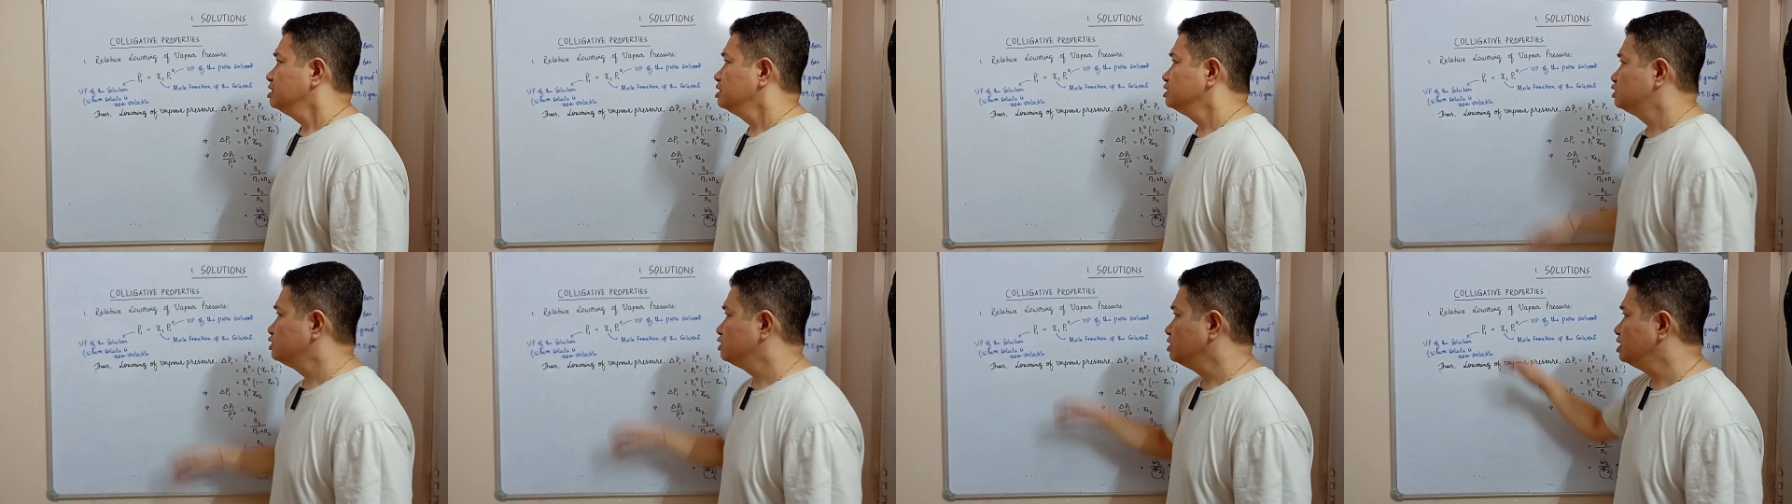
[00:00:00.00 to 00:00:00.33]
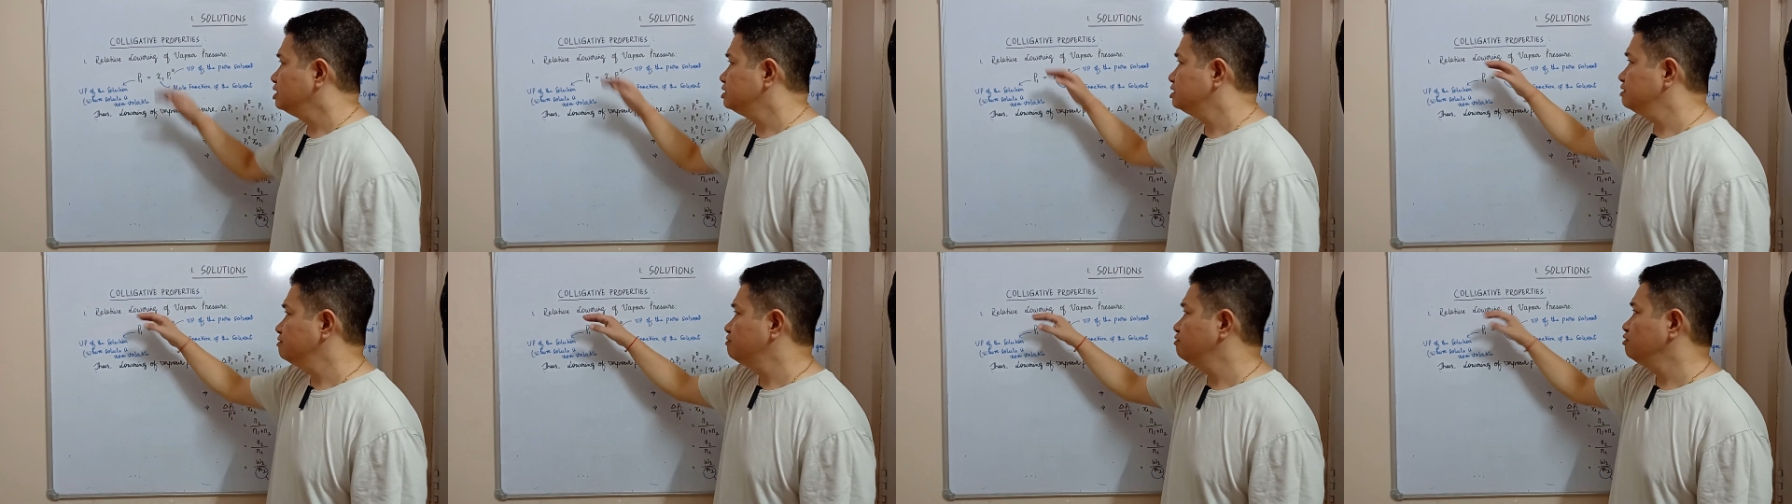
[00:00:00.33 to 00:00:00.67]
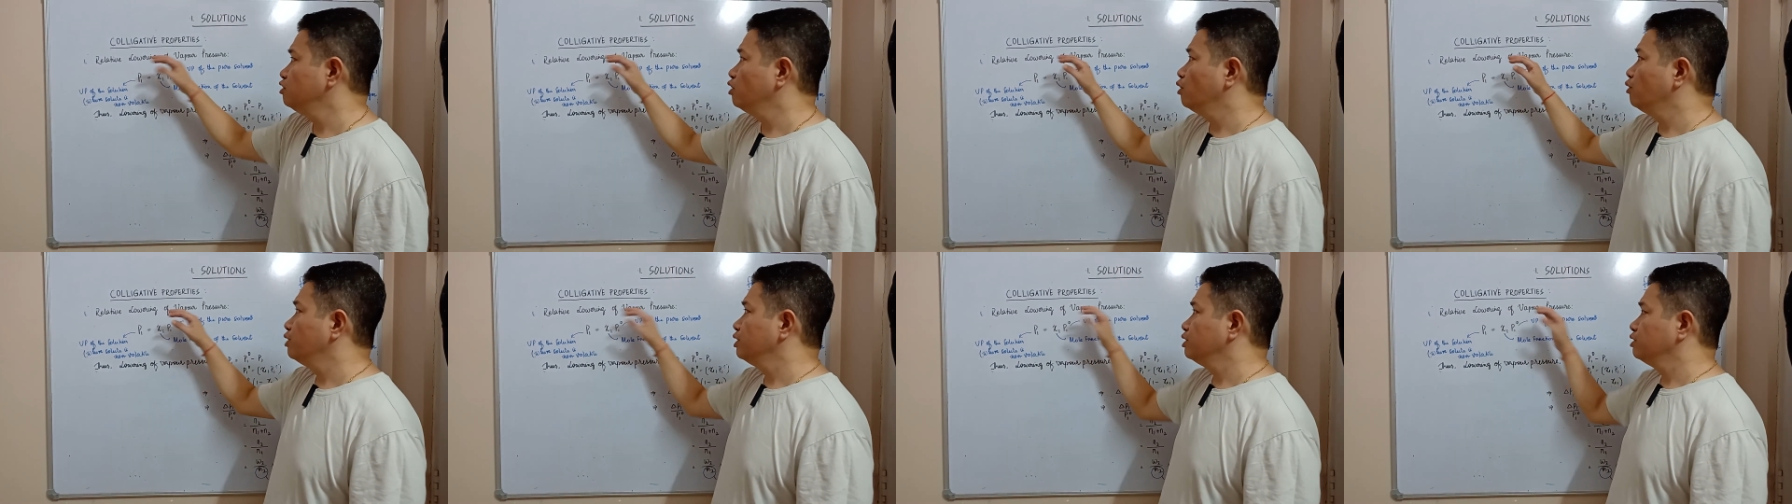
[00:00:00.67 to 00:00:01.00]
is relative
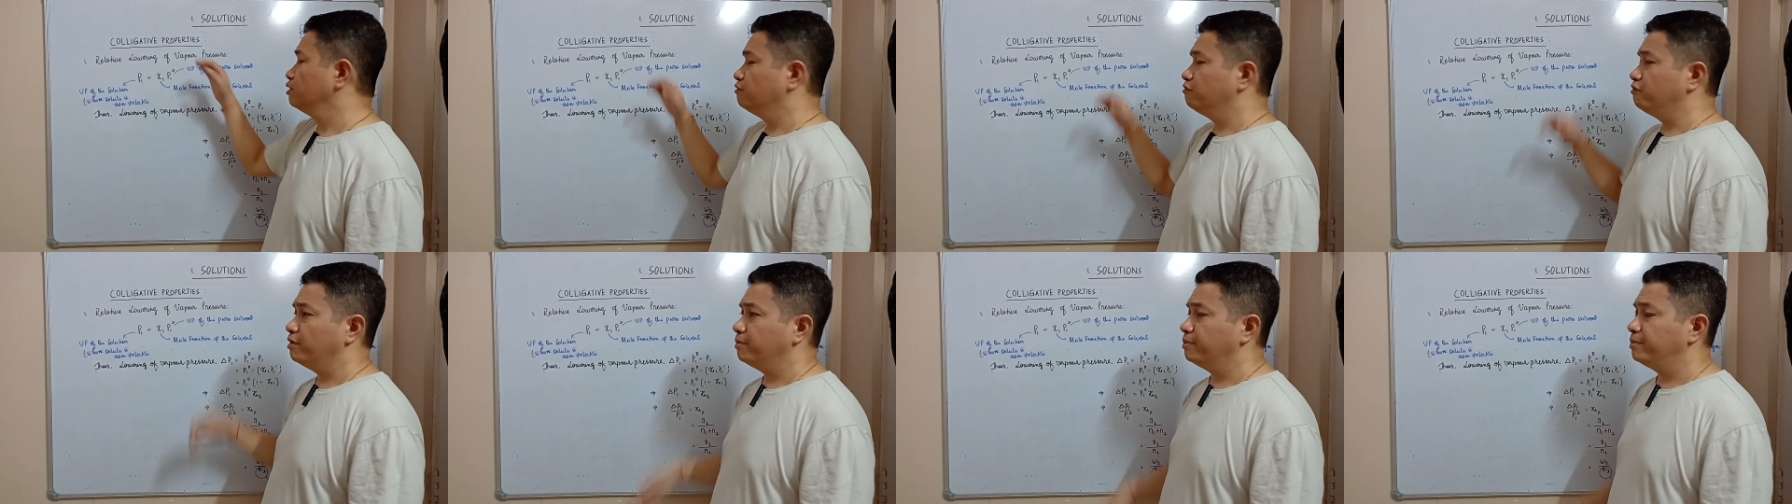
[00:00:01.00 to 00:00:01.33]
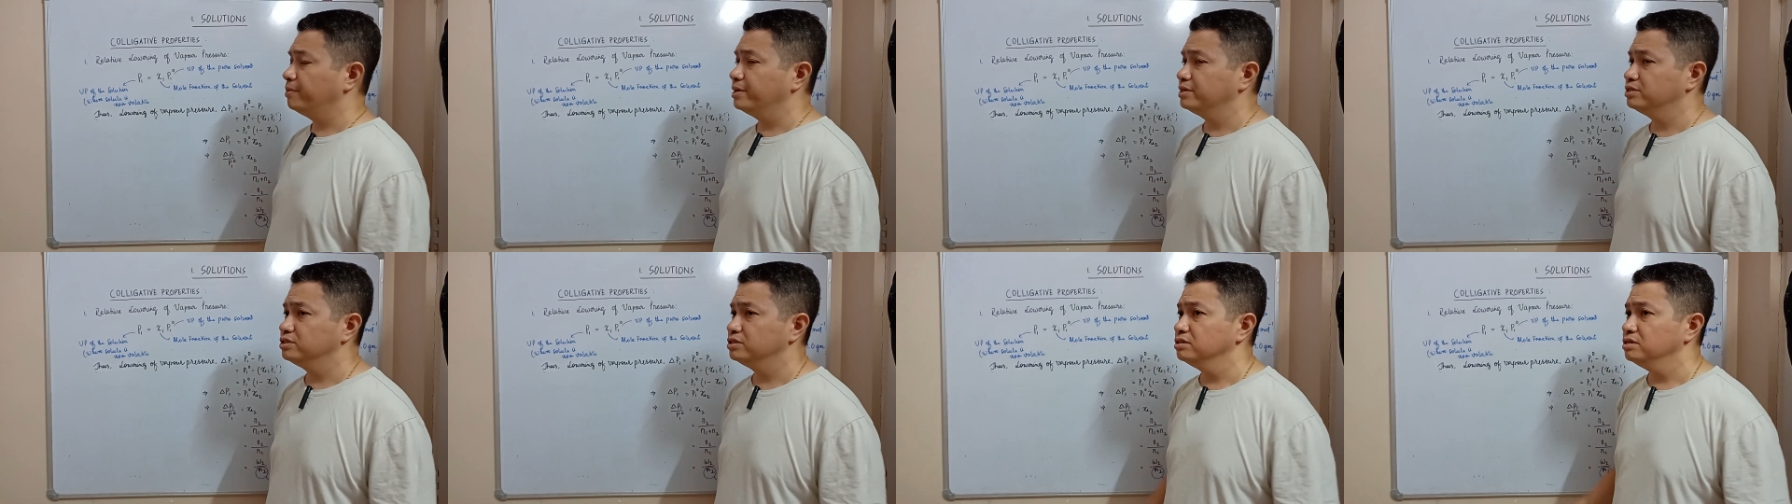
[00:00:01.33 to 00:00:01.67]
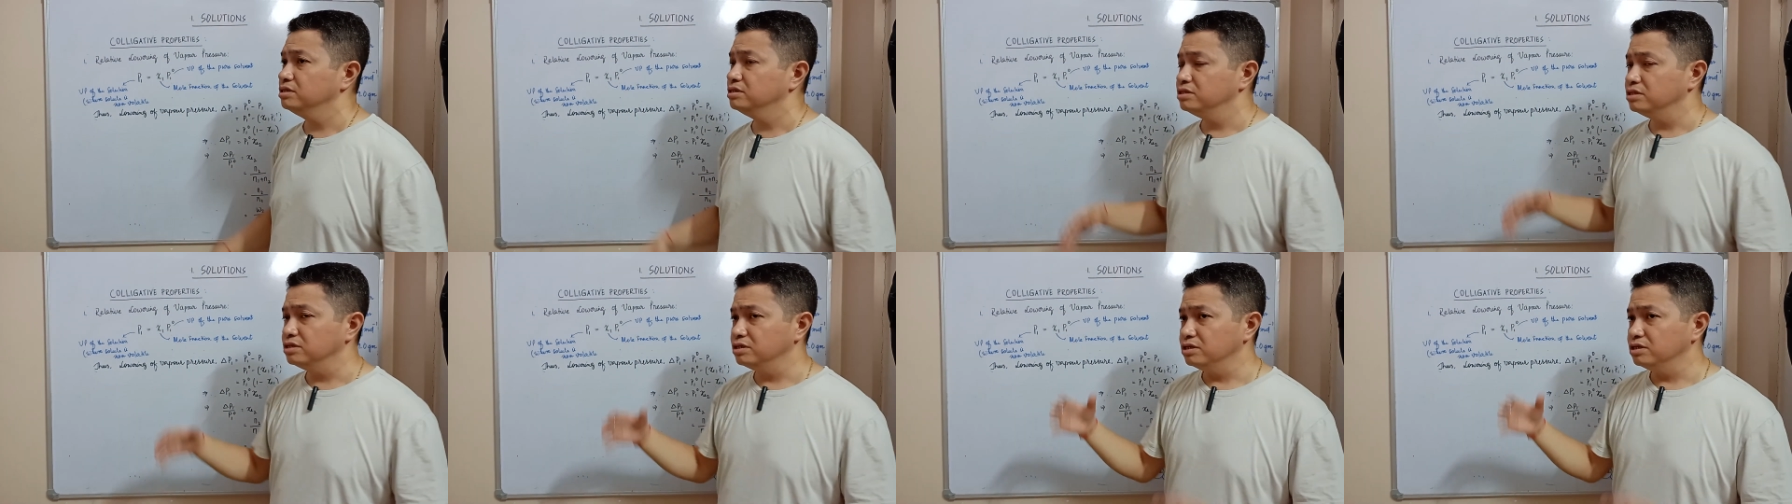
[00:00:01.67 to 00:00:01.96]
lowering of vapor pressure.